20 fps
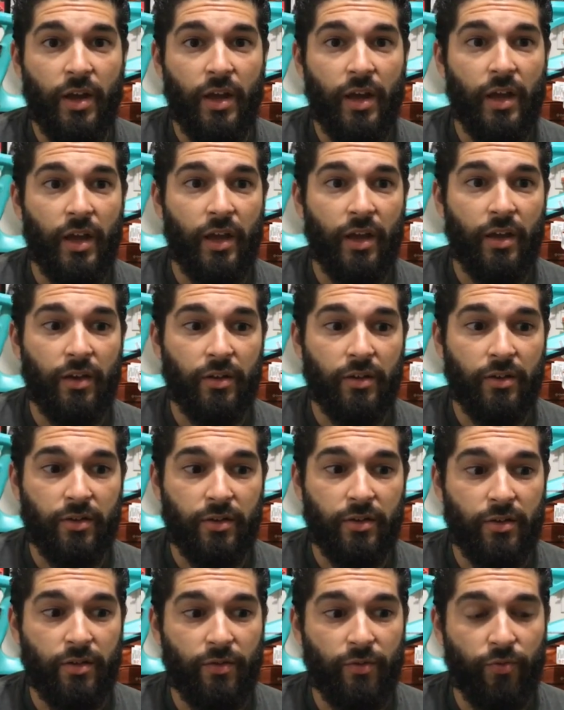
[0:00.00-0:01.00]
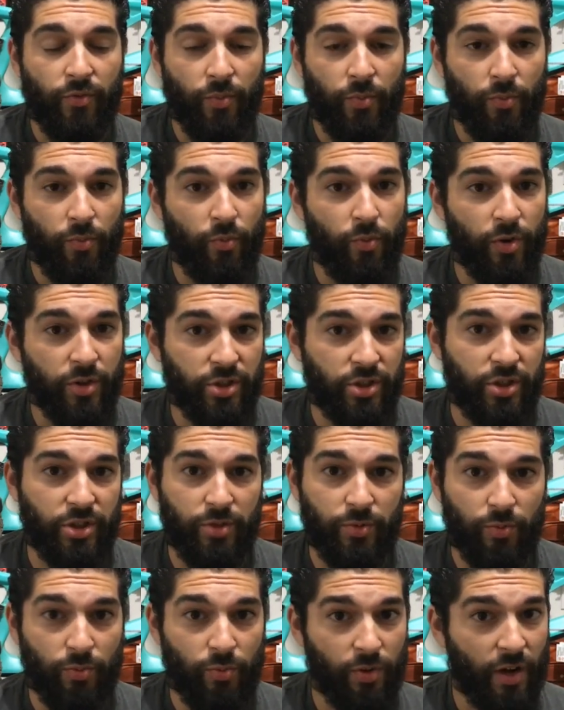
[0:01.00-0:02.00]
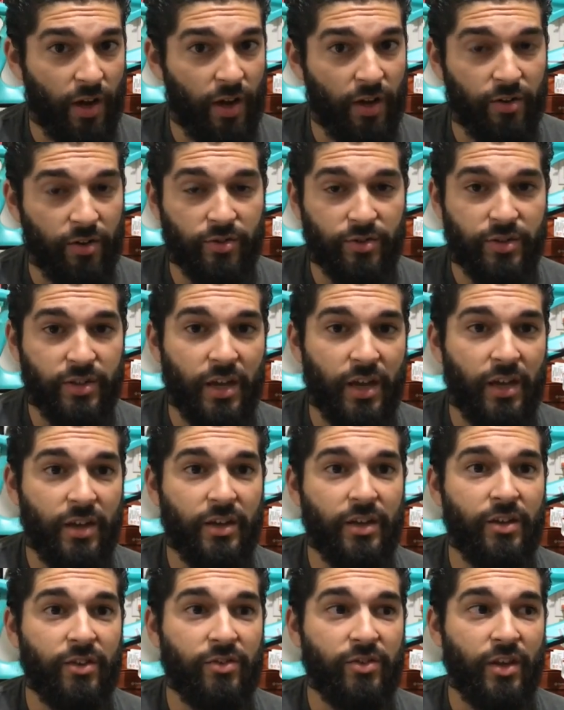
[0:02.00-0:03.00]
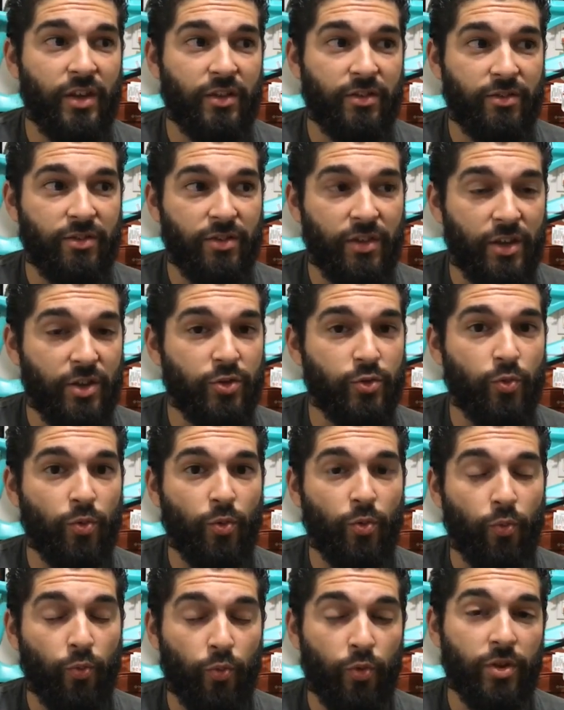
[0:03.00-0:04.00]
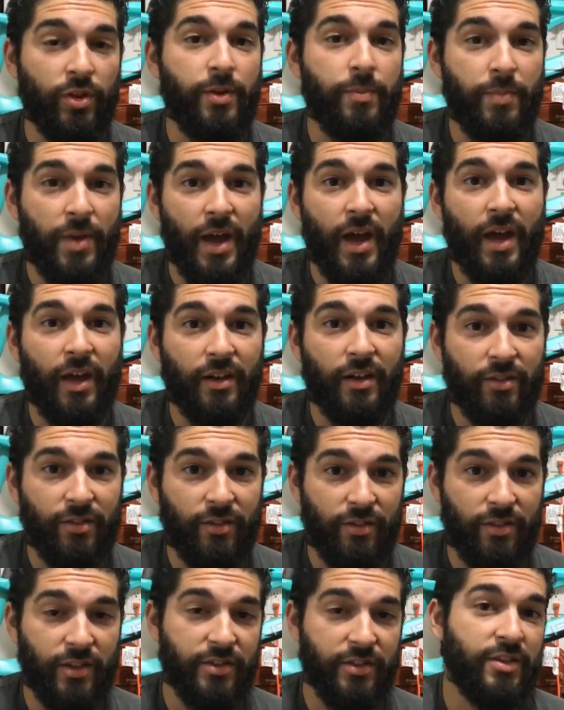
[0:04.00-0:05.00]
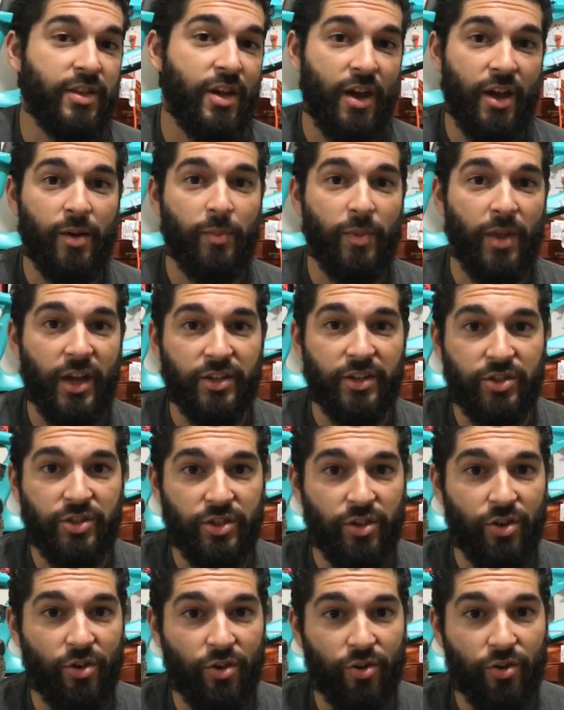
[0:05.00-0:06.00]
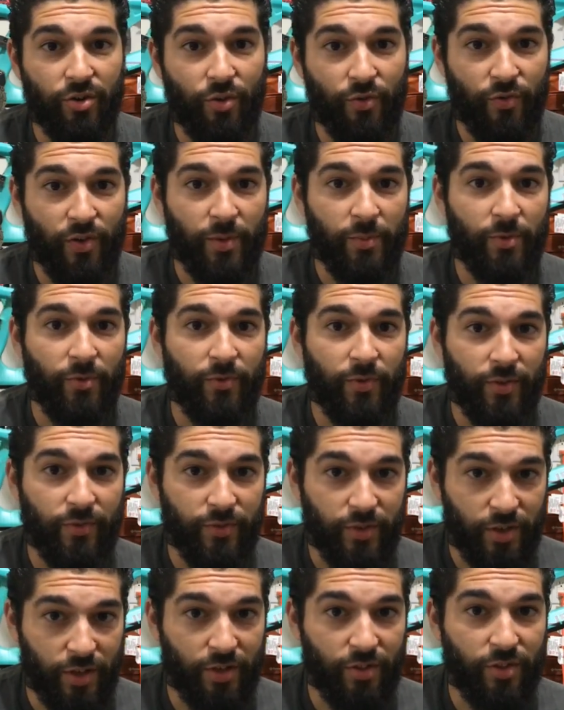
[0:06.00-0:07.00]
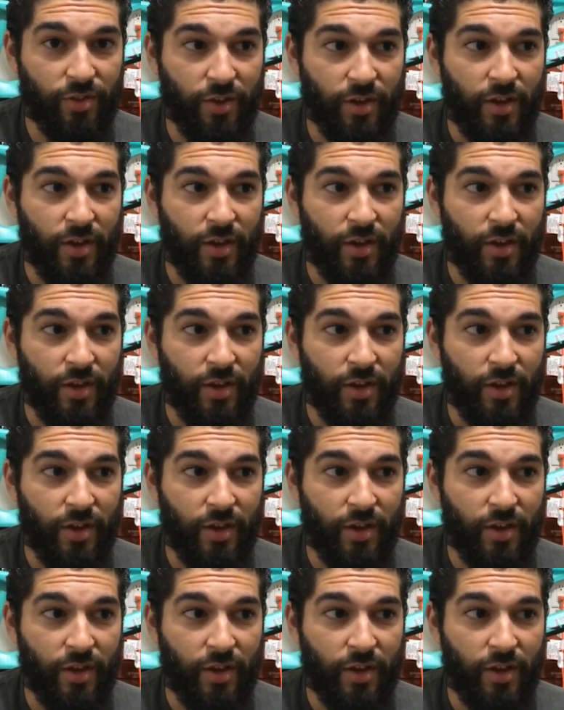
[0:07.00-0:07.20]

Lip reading: And from what I understand is that things were really bad this time last year, November 15th.